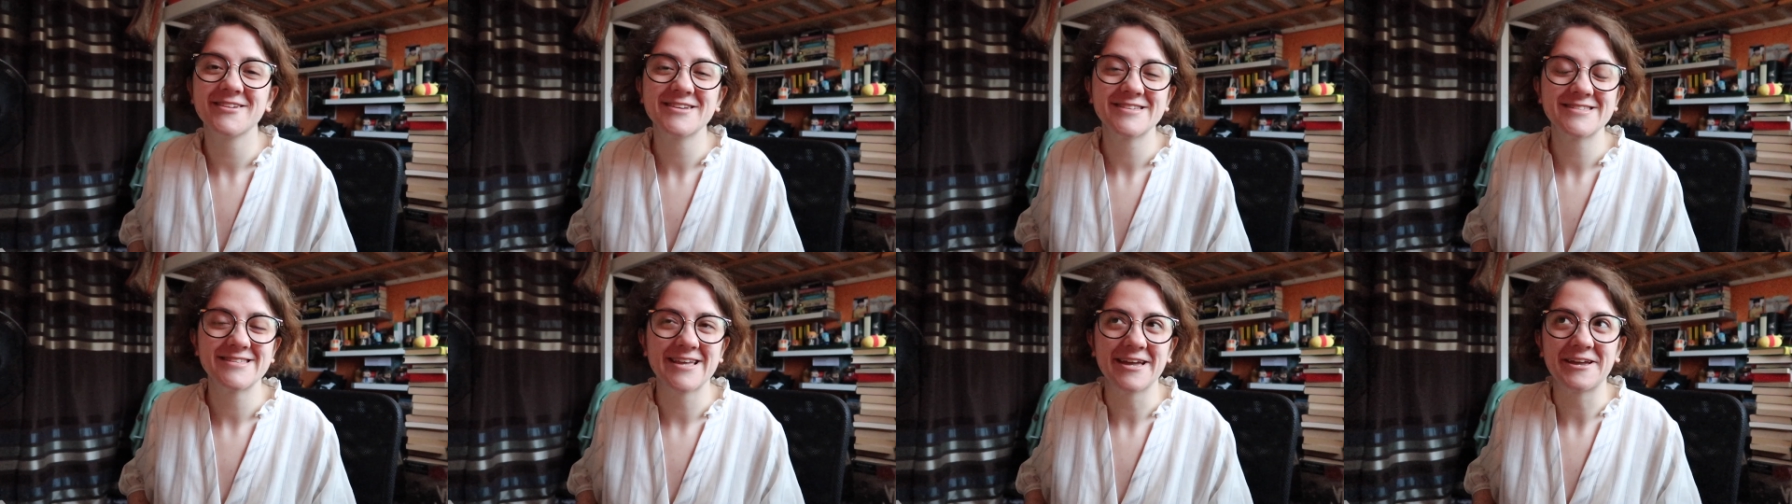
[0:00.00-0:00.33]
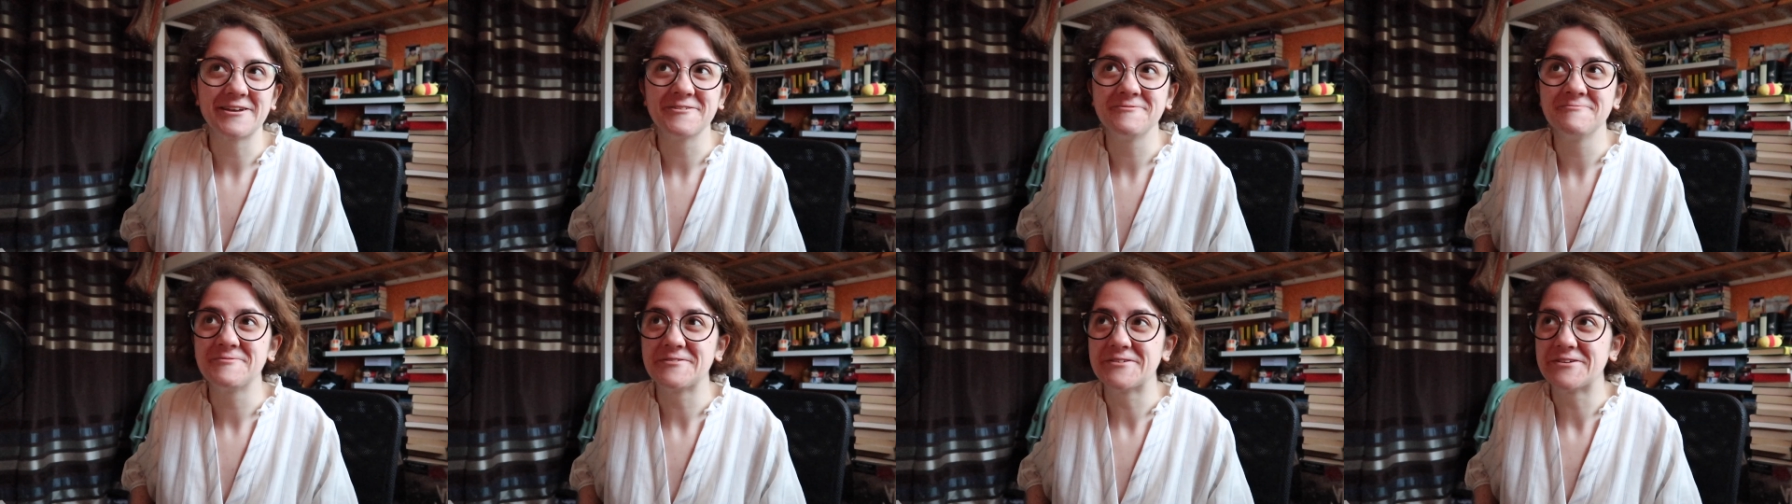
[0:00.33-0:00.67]
the
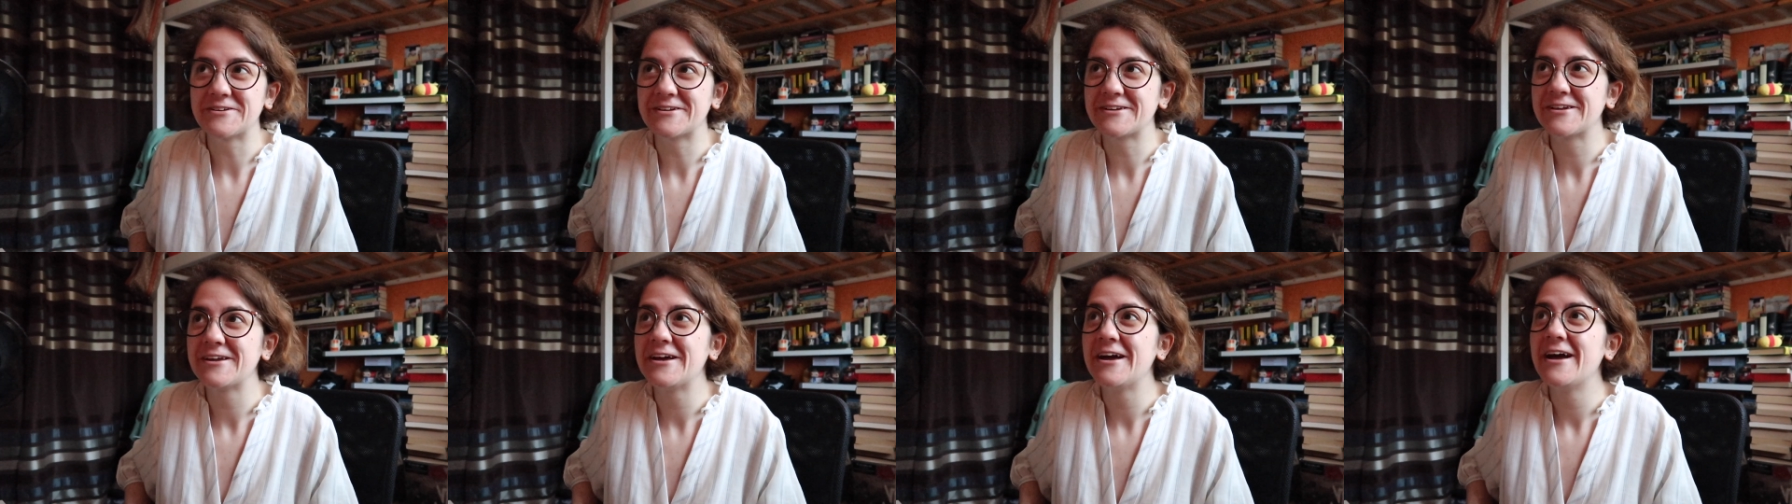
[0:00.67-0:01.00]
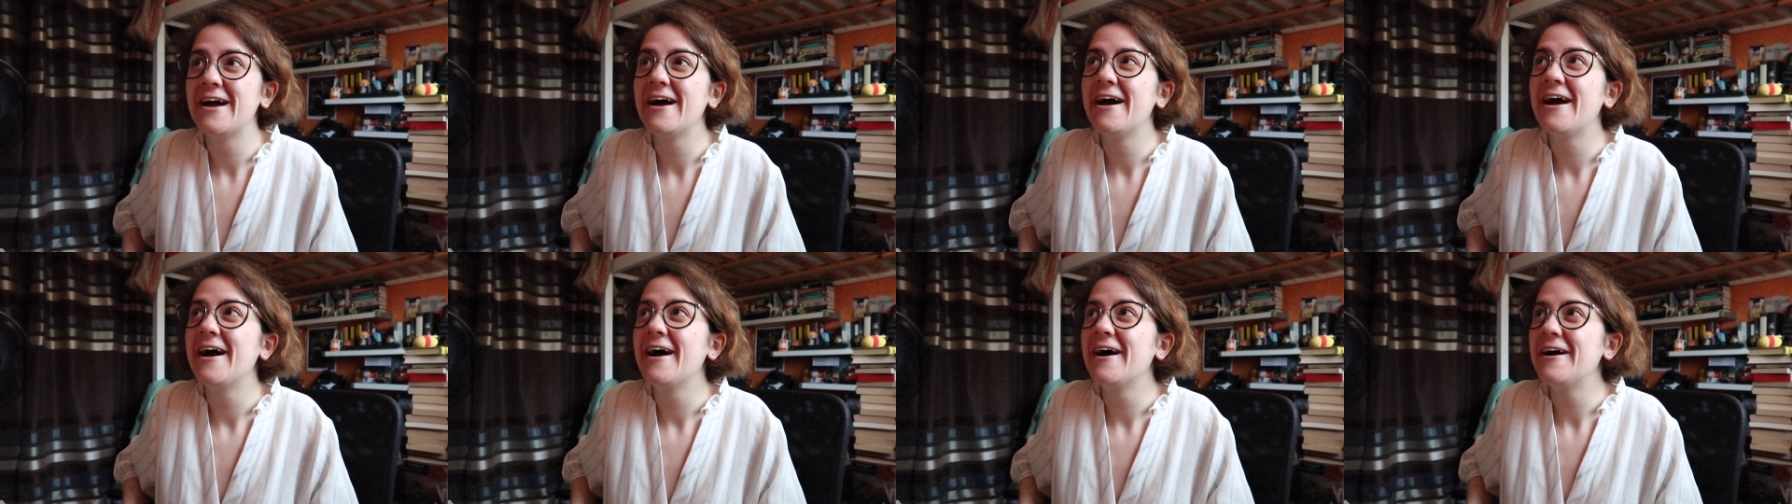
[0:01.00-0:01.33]
second book.
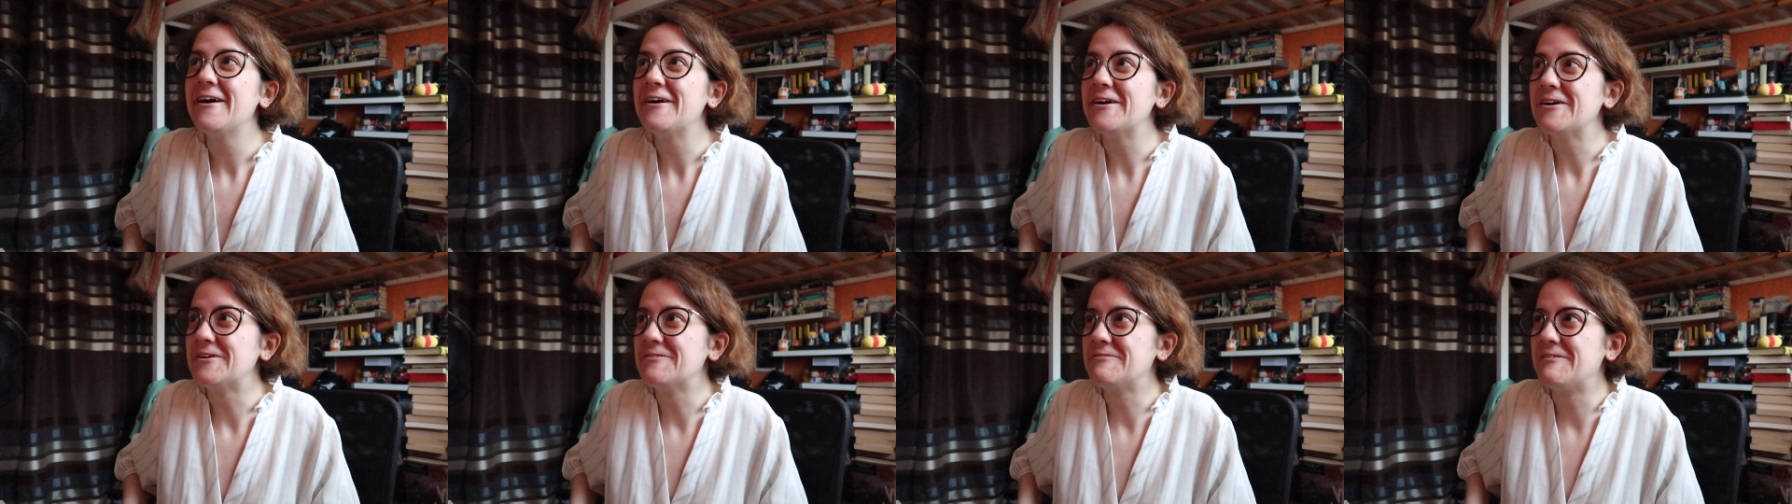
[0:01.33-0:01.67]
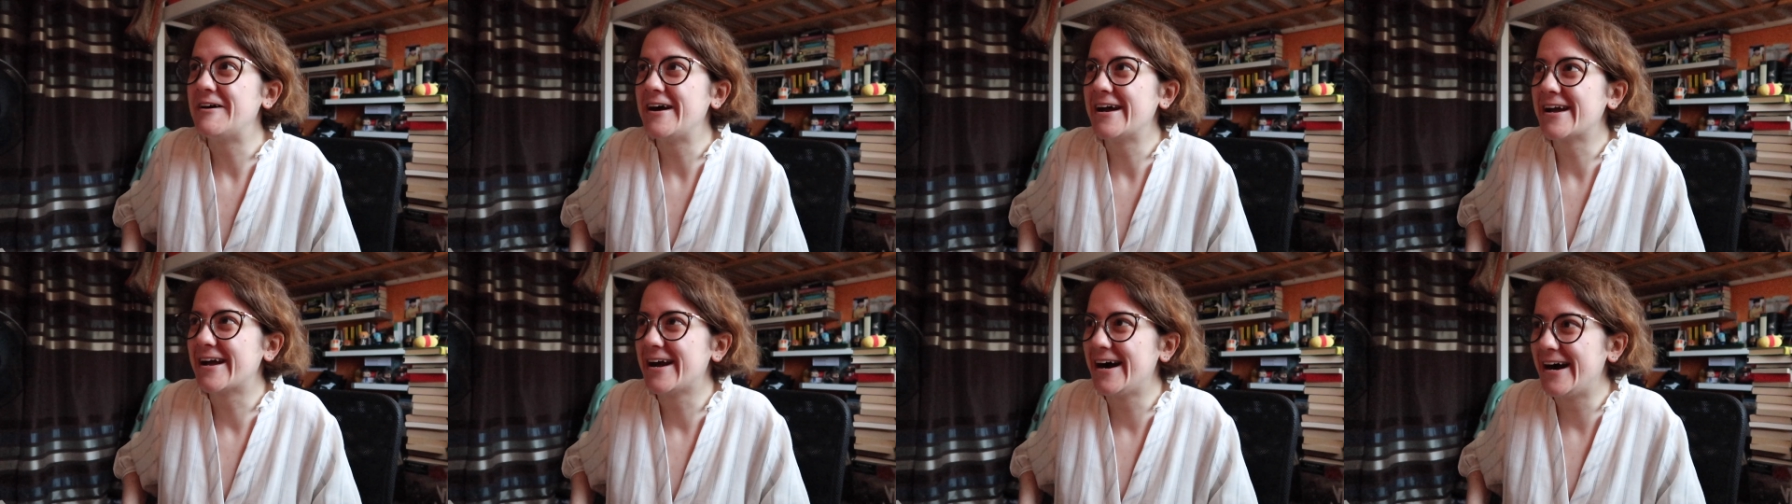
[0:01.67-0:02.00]
Oh
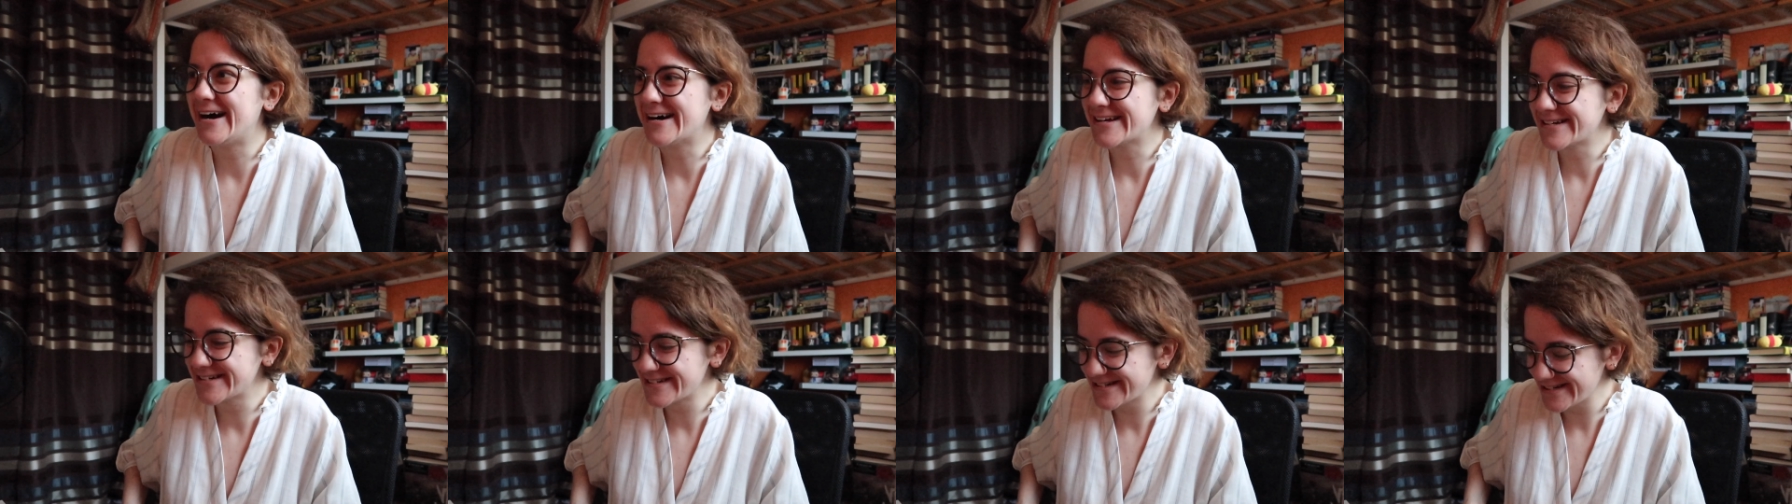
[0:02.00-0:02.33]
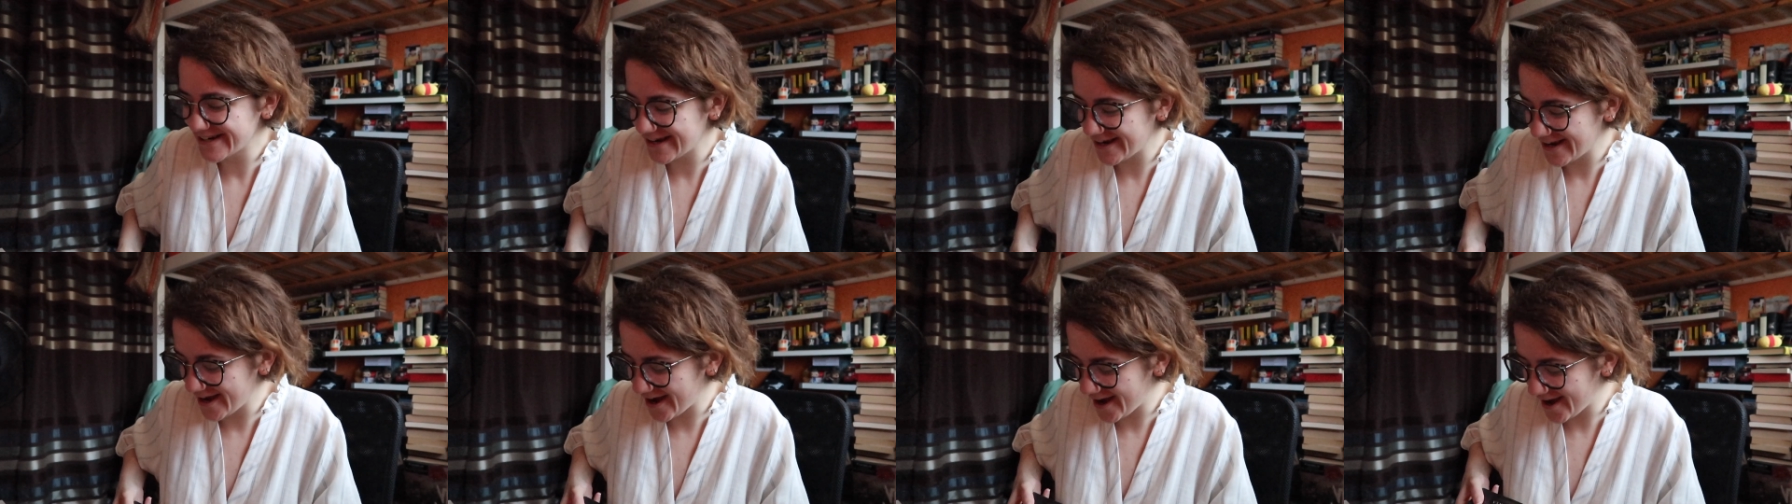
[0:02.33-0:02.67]
my
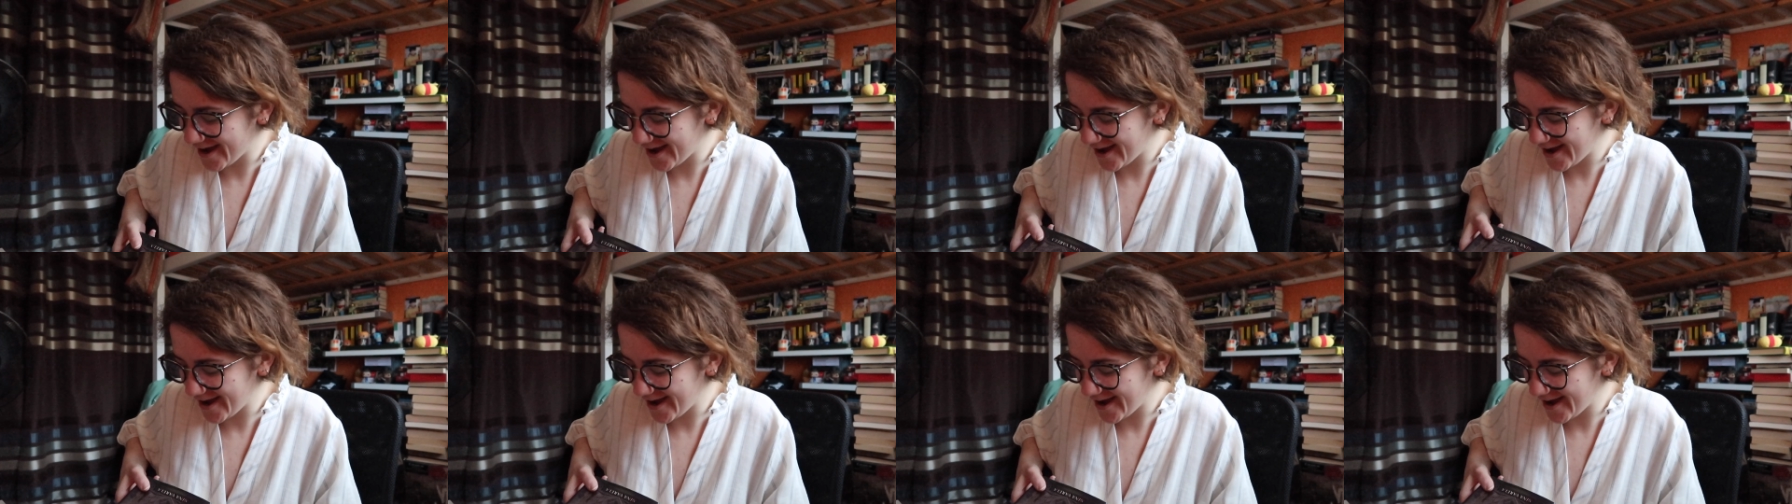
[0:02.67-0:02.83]
gosh.